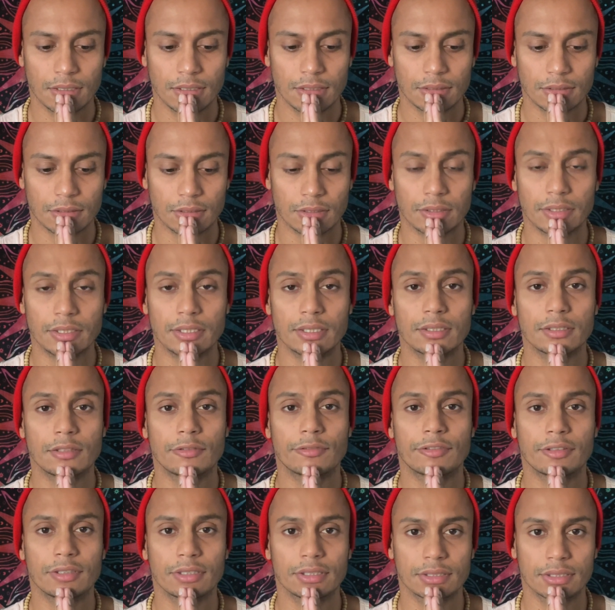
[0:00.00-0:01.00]
so the
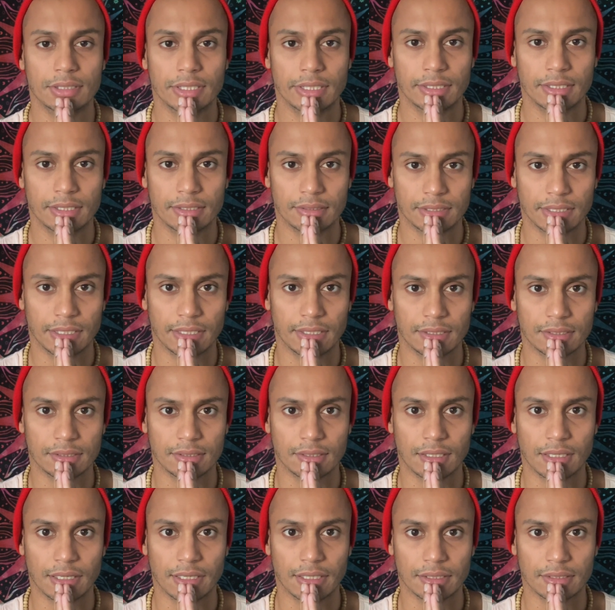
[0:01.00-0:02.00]
first thing they say is
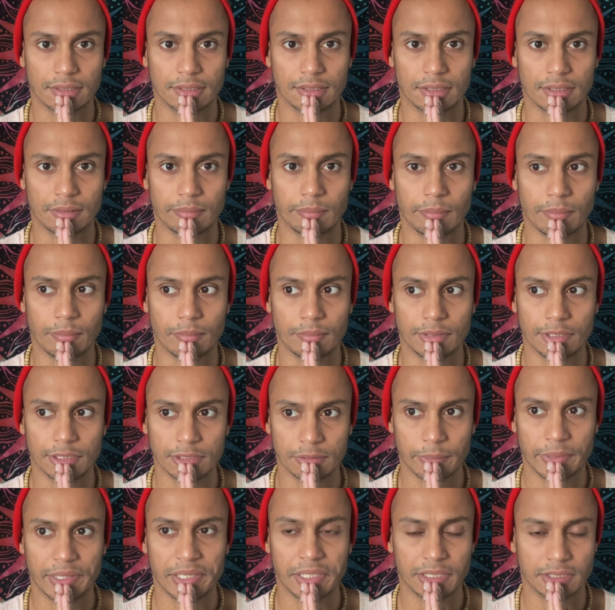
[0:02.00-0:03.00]
like, this
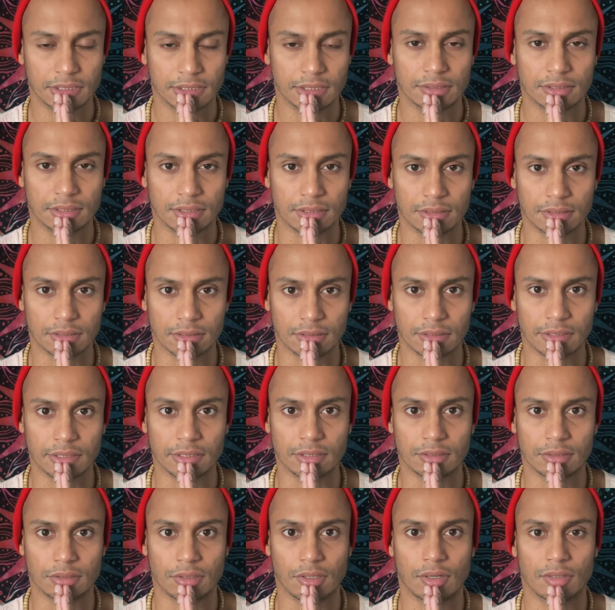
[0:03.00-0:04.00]
meditation center
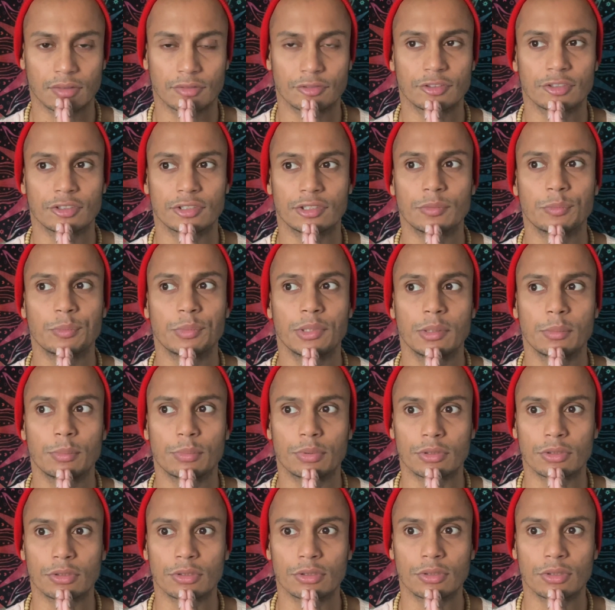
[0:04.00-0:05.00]
is not for the
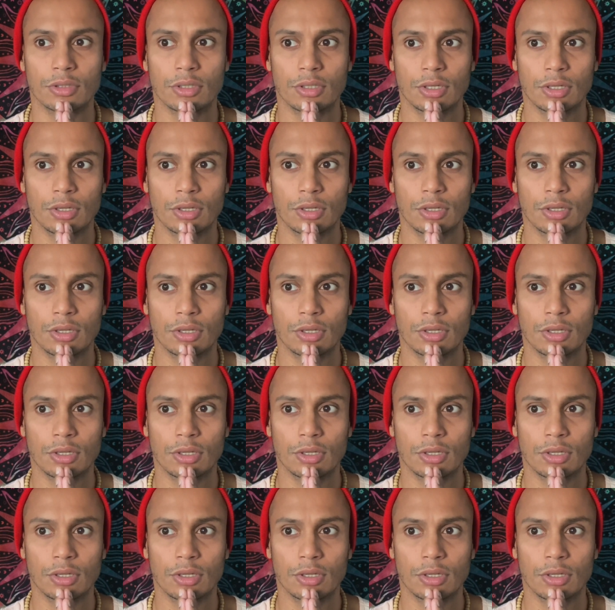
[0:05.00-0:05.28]
people